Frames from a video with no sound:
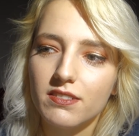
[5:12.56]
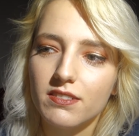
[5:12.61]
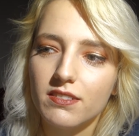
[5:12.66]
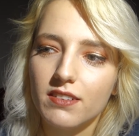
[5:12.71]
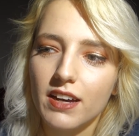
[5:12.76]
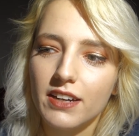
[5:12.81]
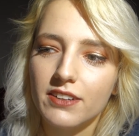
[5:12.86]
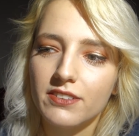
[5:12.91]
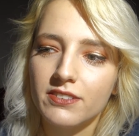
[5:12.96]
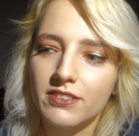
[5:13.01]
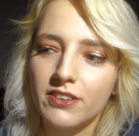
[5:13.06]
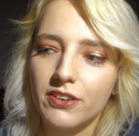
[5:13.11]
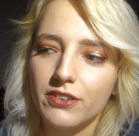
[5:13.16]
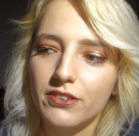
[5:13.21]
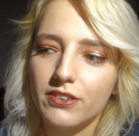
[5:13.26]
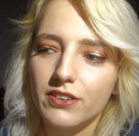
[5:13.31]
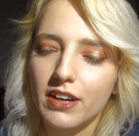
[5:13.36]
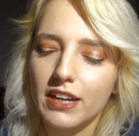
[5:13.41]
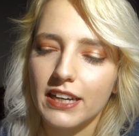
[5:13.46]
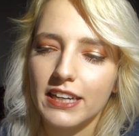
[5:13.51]
I don't know.
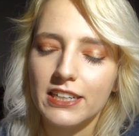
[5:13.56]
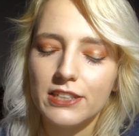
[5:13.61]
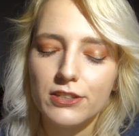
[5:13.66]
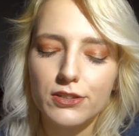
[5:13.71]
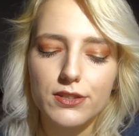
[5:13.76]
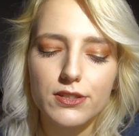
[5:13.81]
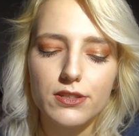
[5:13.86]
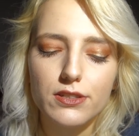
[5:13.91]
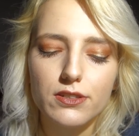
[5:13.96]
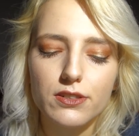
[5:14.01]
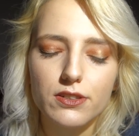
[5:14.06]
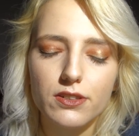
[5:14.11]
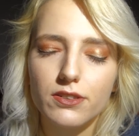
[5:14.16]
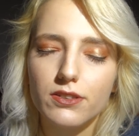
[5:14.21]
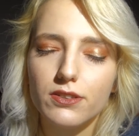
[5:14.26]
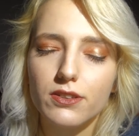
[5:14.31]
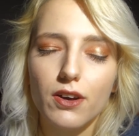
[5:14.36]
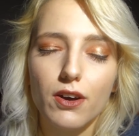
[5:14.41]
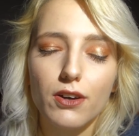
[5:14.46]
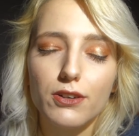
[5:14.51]
I can just
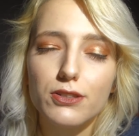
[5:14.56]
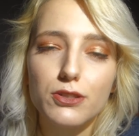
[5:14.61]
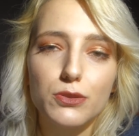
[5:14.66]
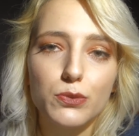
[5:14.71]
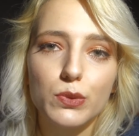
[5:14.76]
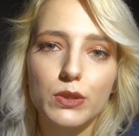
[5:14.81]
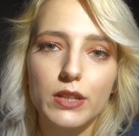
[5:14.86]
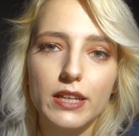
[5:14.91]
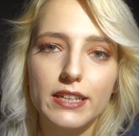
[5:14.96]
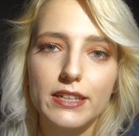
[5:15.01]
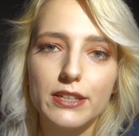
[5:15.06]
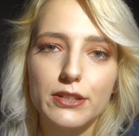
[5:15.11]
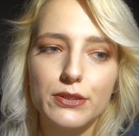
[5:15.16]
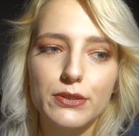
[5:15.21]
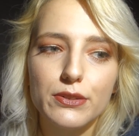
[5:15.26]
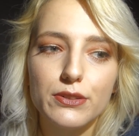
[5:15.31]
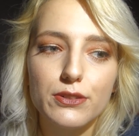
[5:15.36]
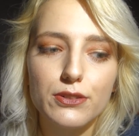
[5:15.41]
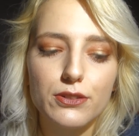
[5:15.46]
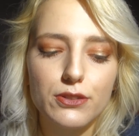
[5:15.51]
also relate
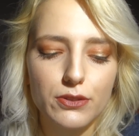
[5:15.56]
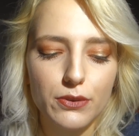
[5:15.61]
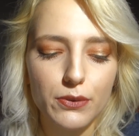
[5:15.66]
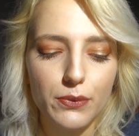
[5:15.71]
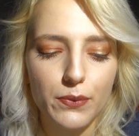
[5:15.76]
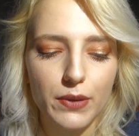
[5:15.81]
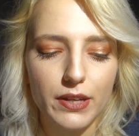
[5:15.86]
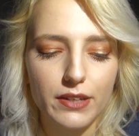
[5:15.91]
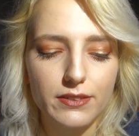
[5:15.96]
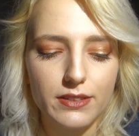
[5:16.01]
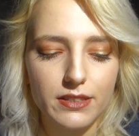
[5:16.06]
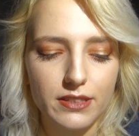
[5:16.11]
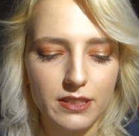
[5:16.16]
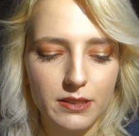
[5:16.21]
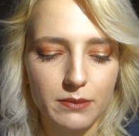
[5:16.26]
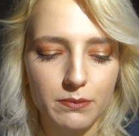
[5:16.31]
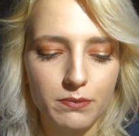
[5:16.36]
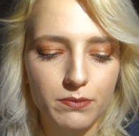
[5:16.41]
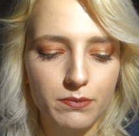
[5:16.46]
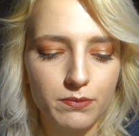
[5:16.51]
so well to
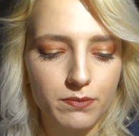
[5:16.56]
him.